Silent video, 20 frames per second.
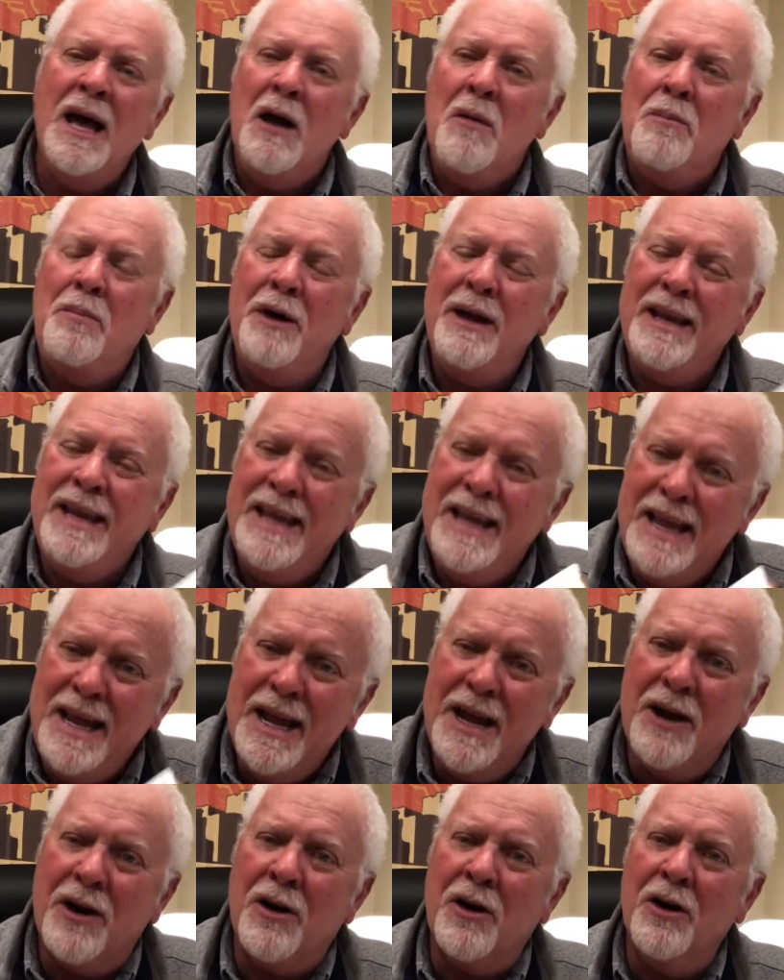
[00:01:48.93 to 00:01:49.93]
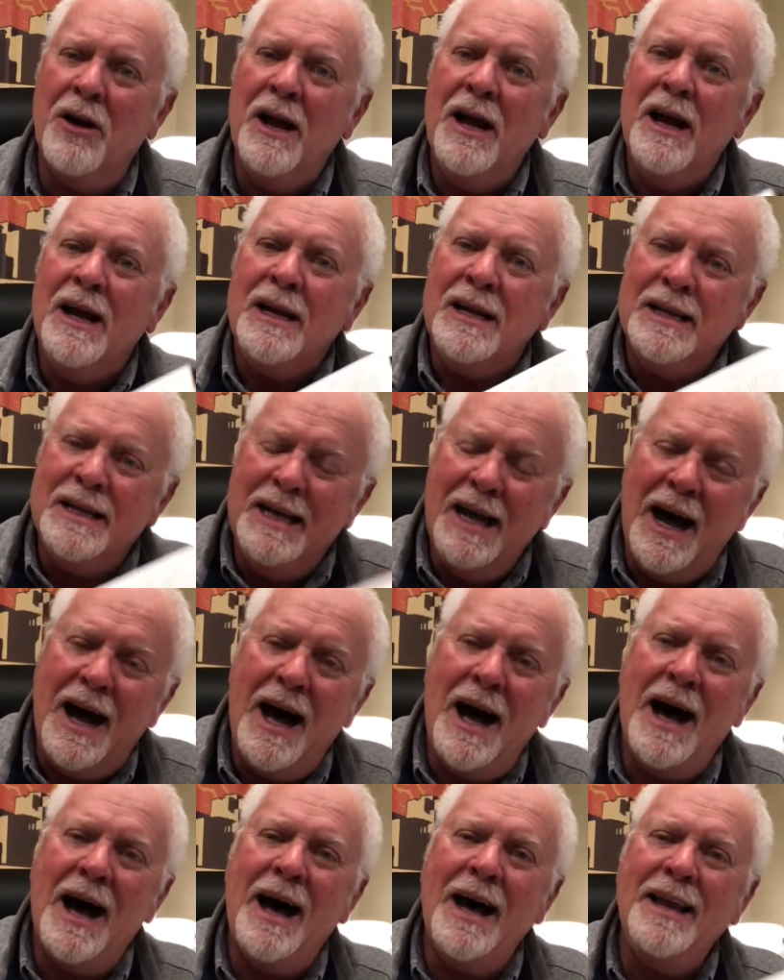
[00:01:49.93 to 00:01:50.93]
But here,
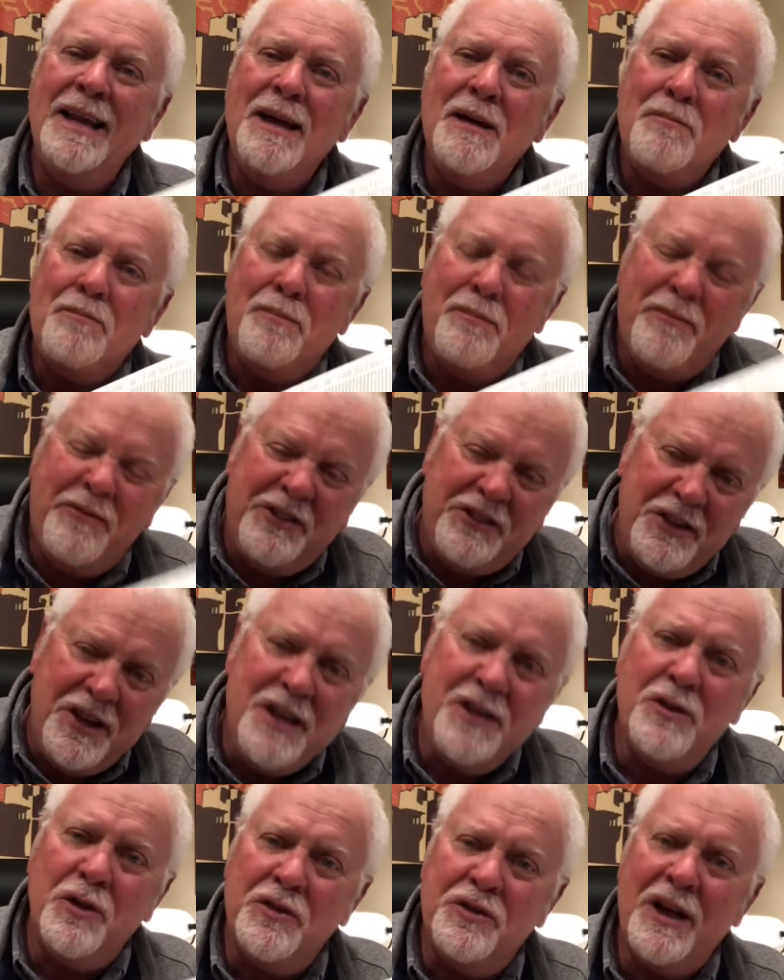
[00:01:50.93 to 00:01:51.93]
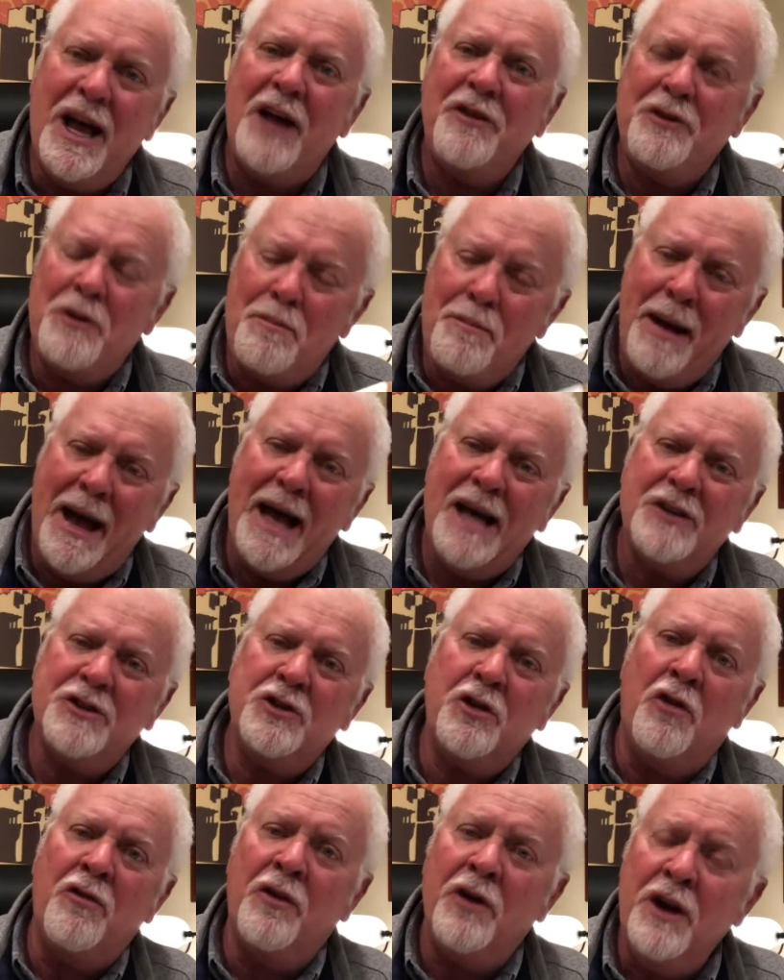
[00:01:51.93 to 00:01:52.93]
God singles out the
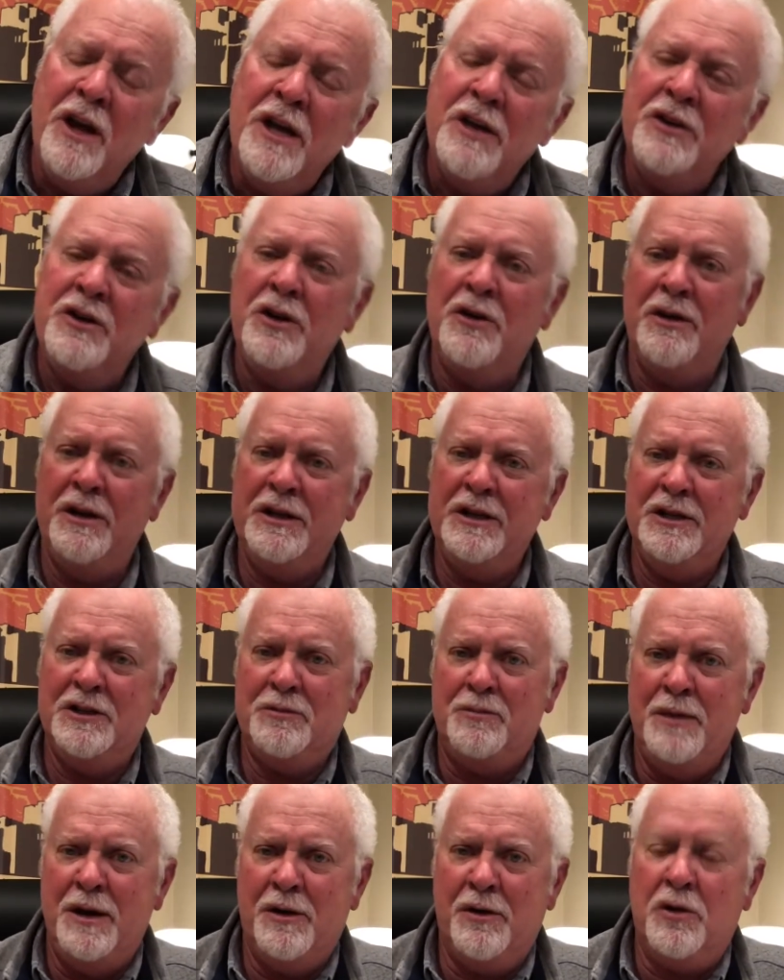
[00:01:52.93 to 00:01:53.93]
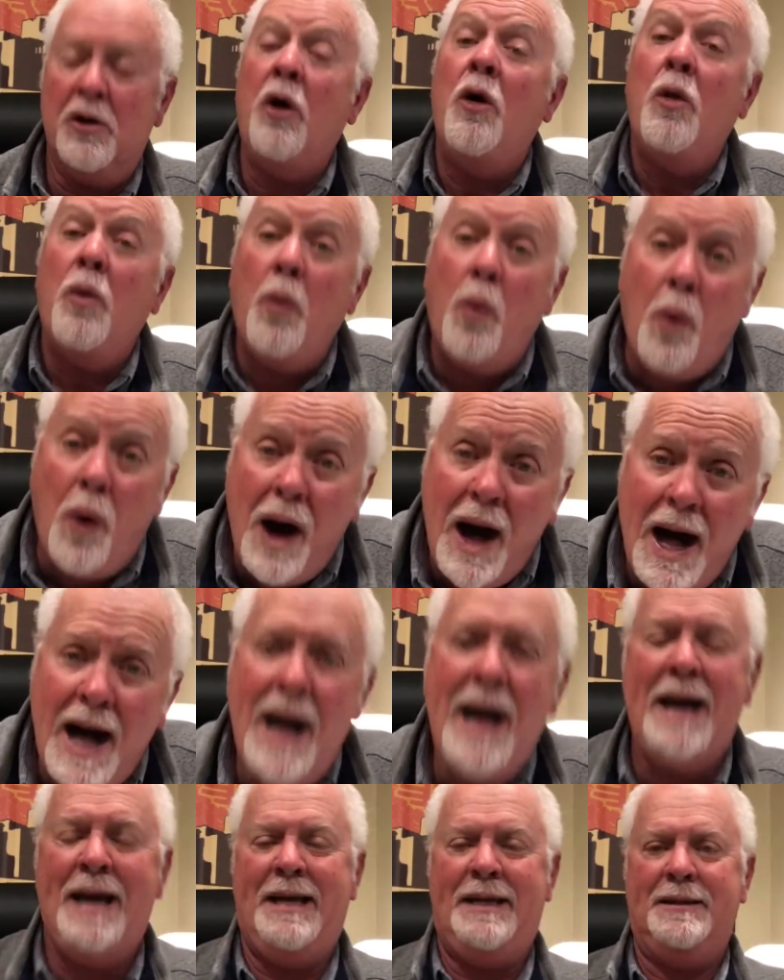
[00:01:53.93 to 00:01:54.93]
Passover during this miracle. Why?